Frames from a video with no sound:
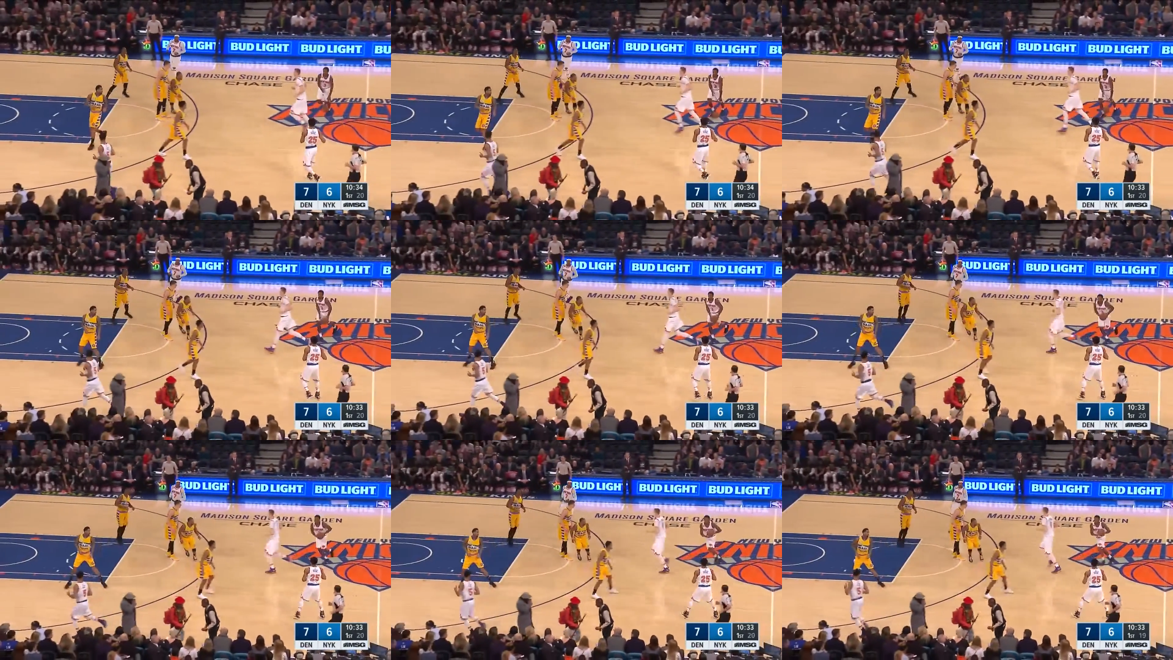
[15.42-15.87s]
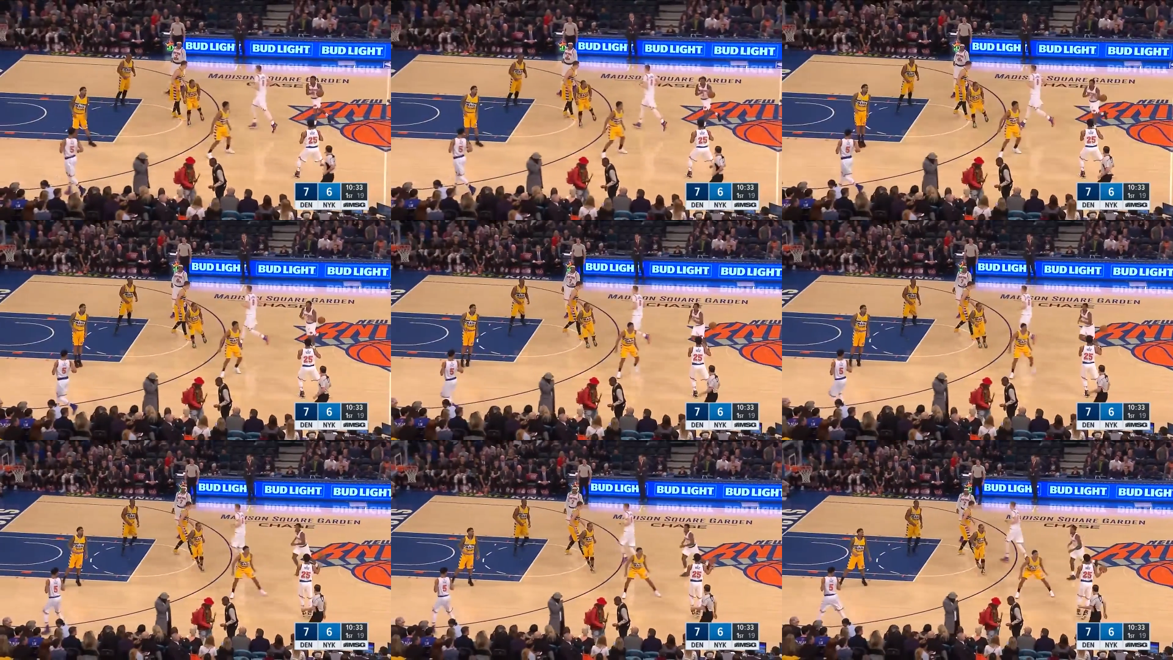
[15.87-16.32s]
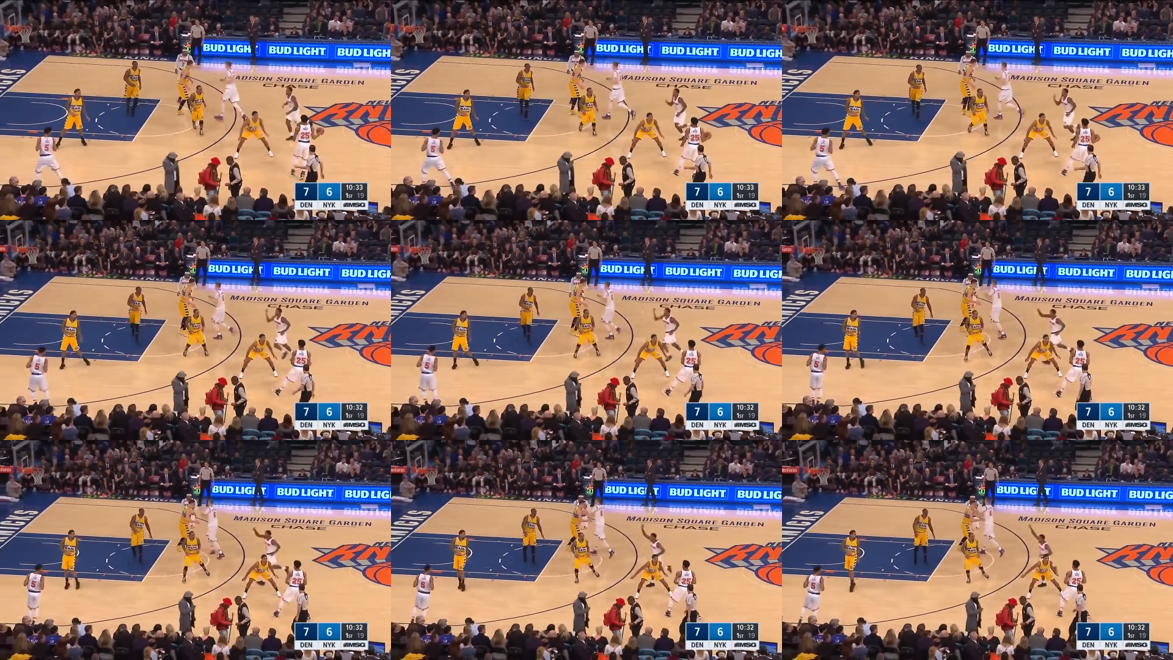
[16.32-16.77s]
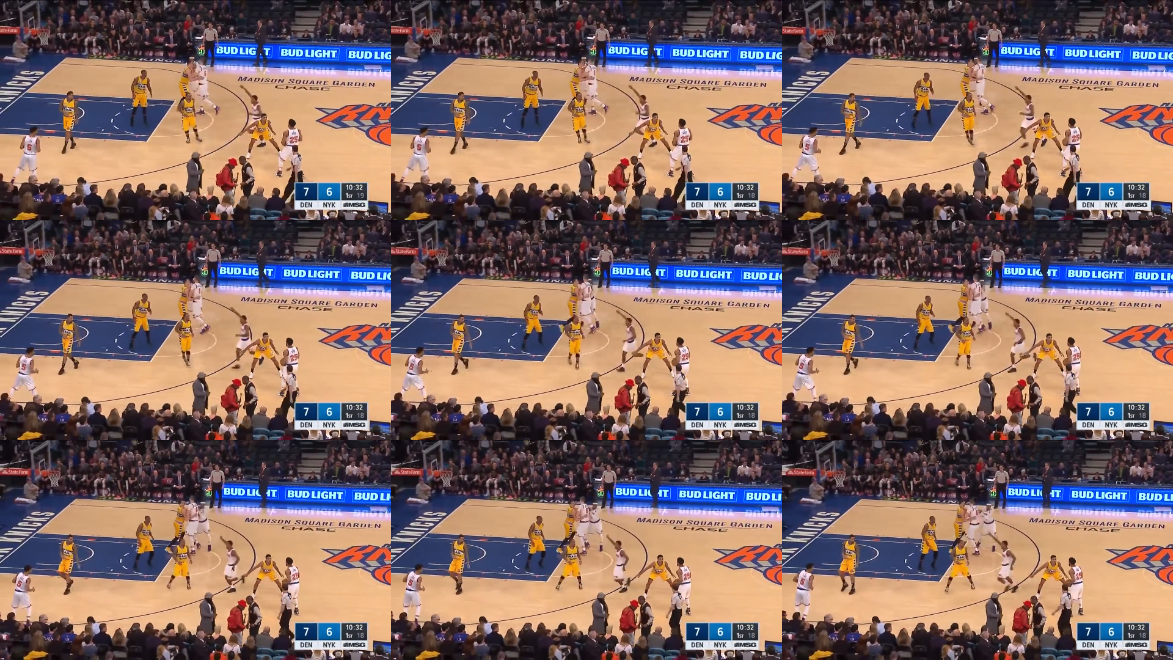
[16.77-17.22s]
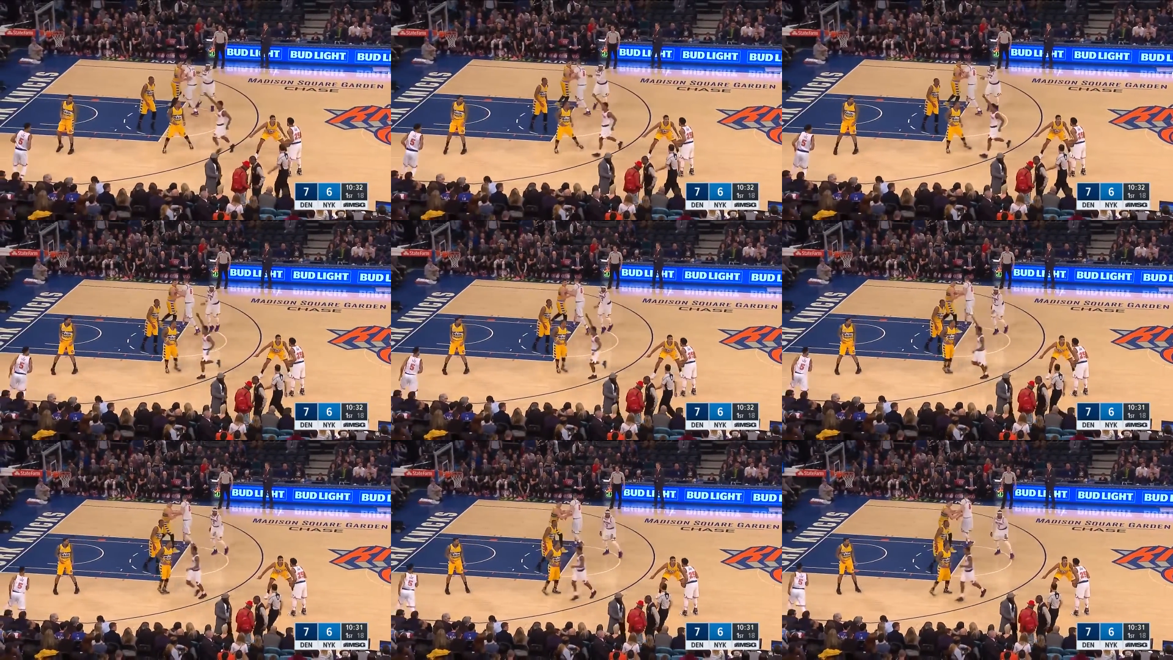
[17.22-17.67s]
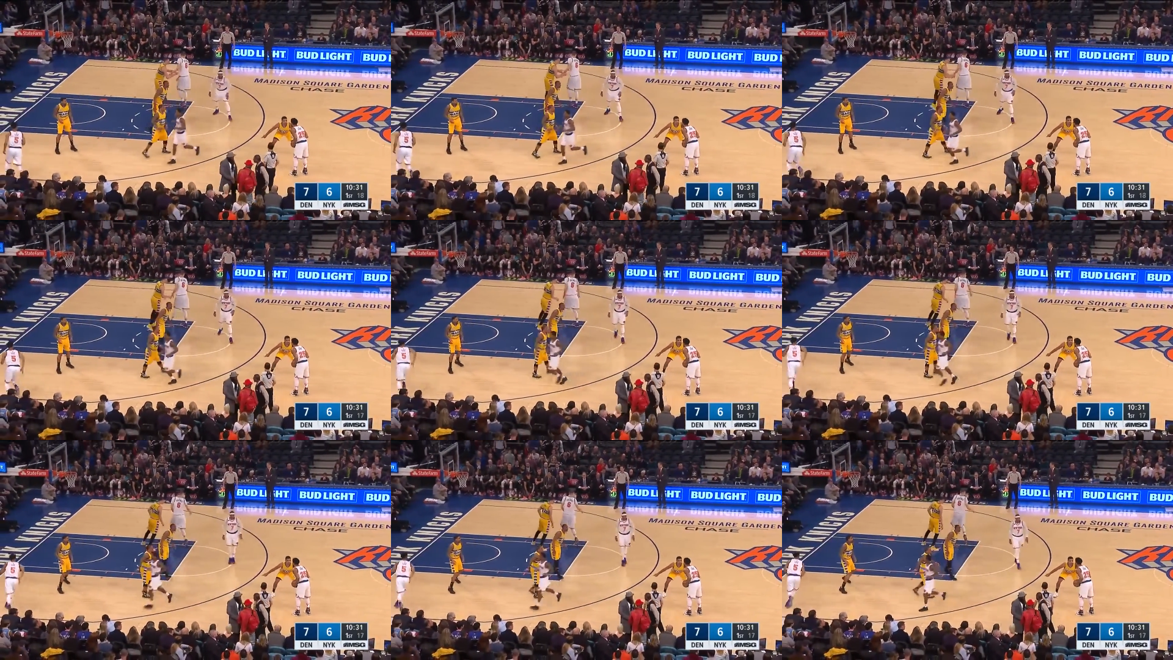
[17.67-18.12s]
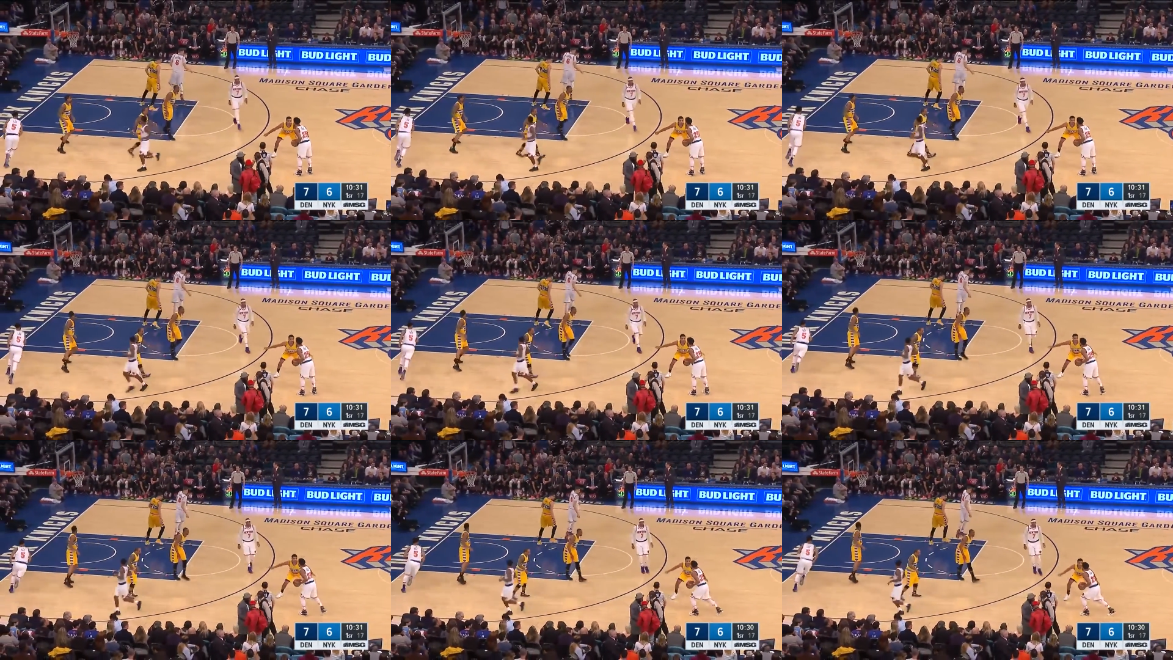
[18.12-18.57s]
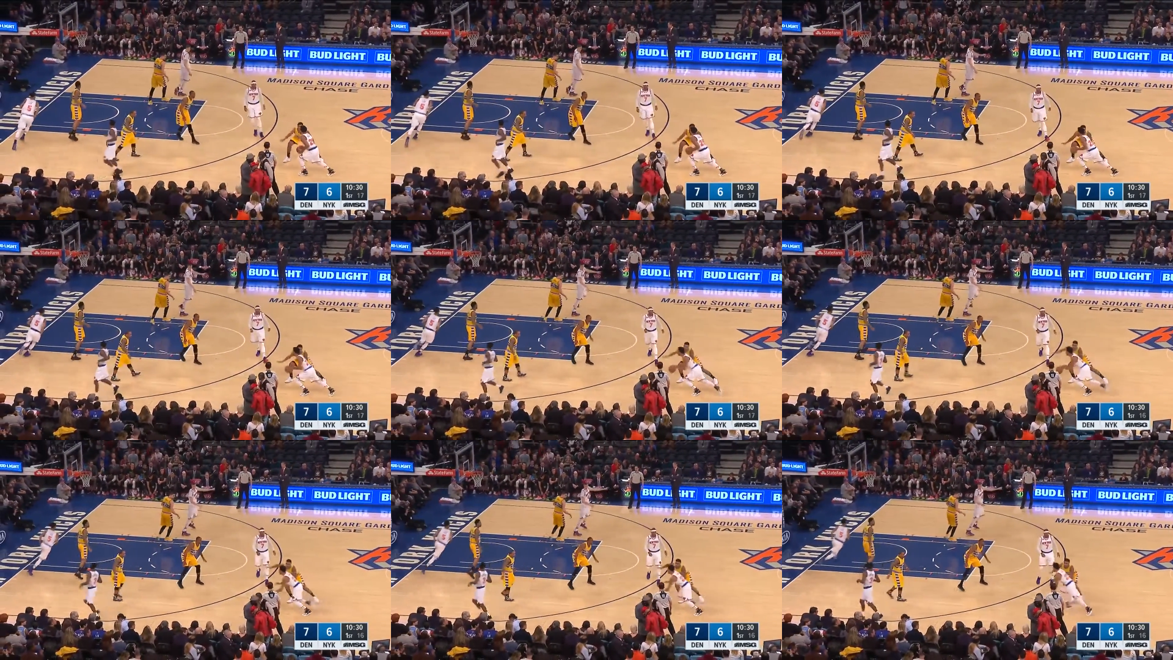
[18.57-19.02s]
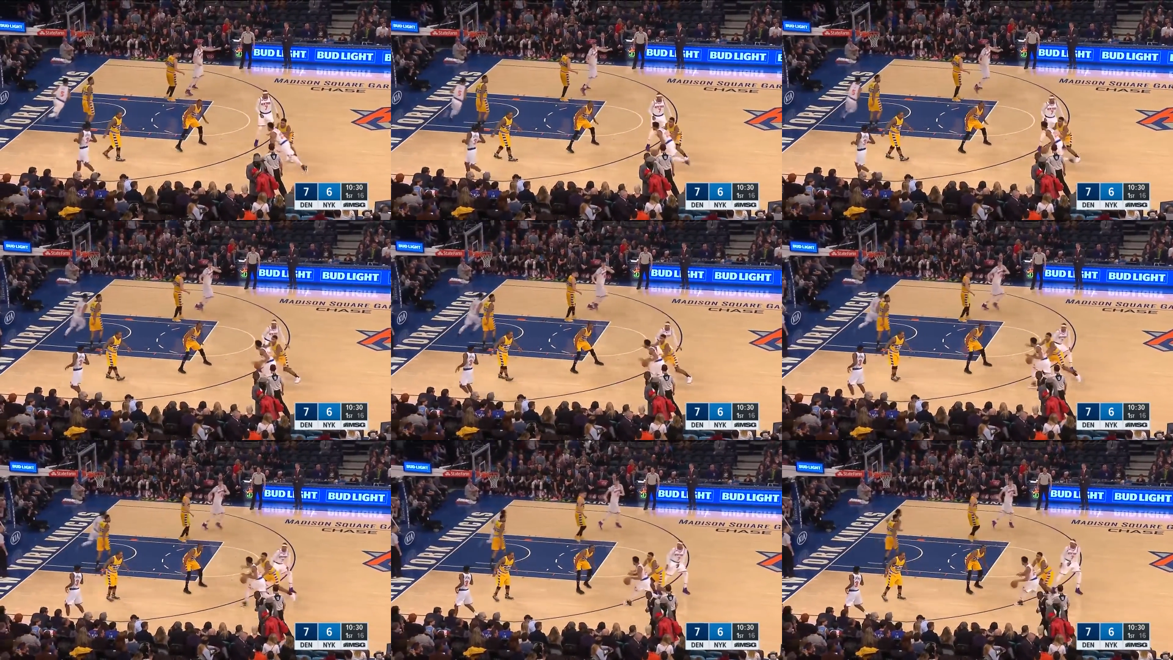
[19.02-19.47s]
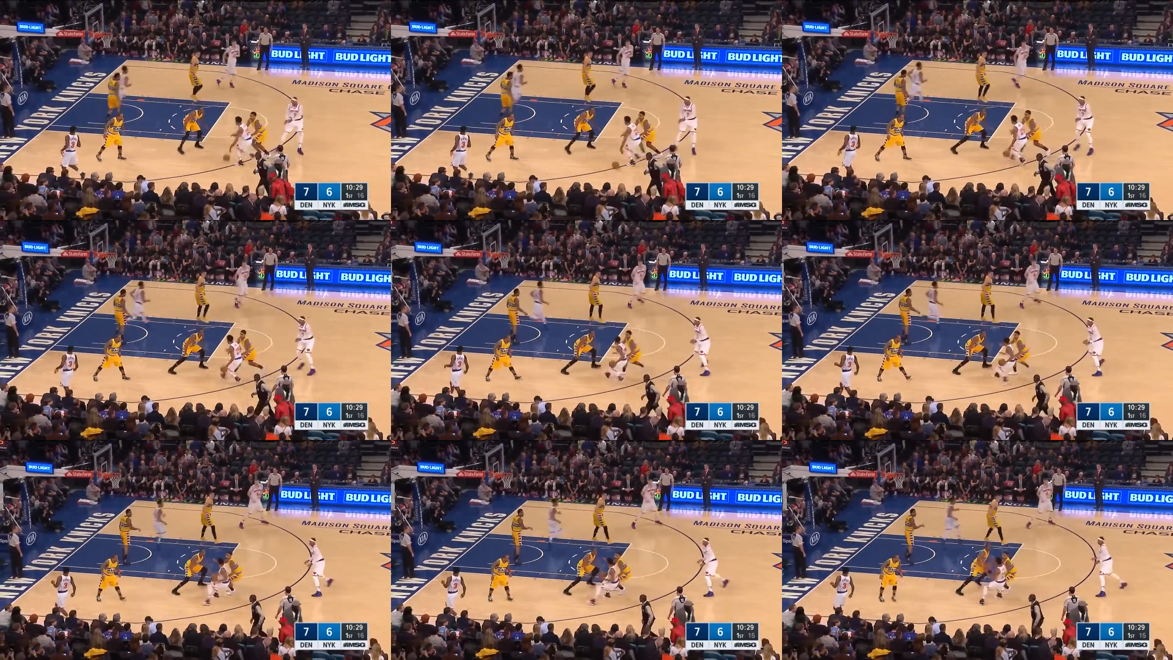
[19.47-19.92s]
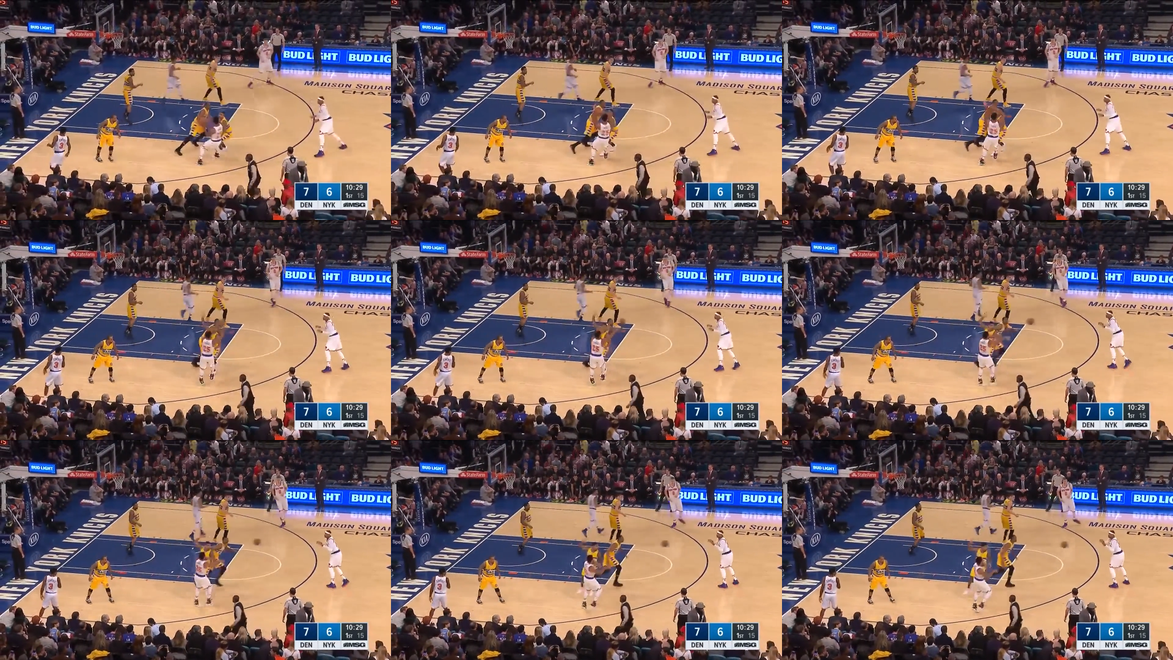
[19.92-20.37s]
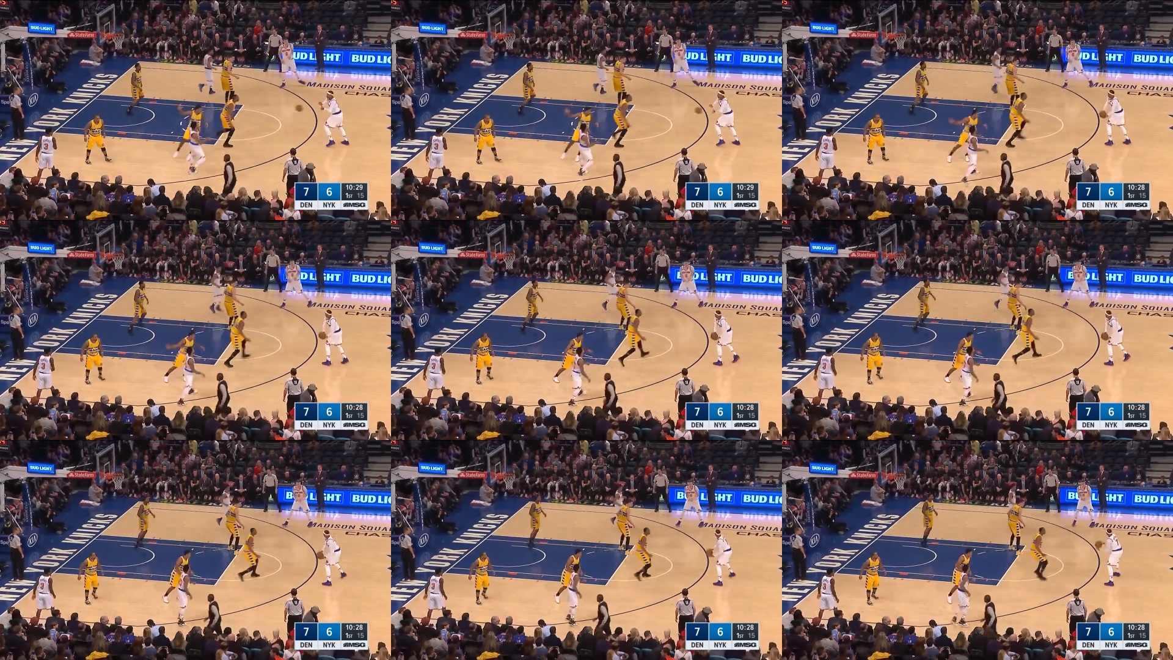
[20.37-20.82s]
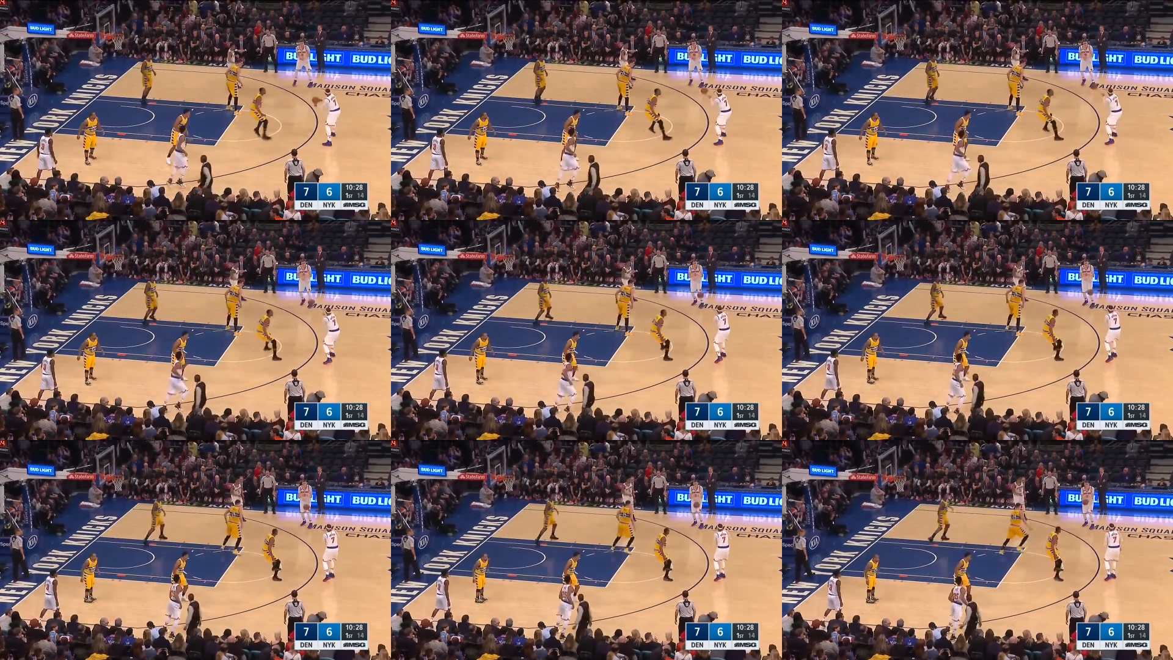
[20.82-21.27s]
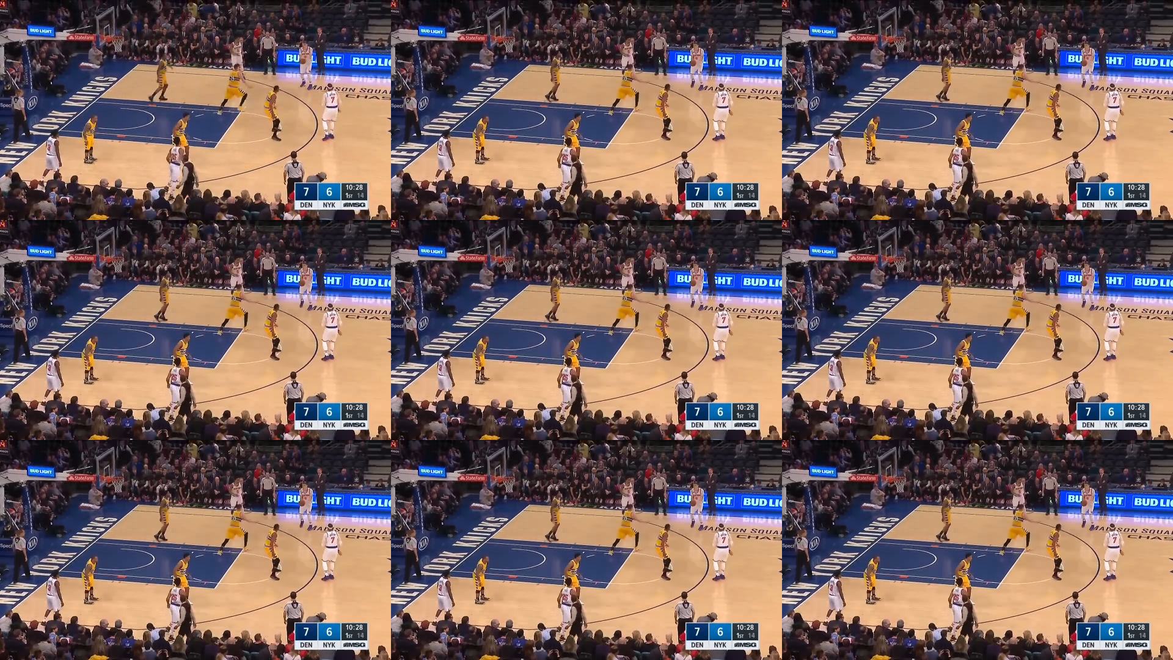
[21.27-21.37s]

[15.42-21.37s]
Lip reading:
No face is visible, so there are no lips to read.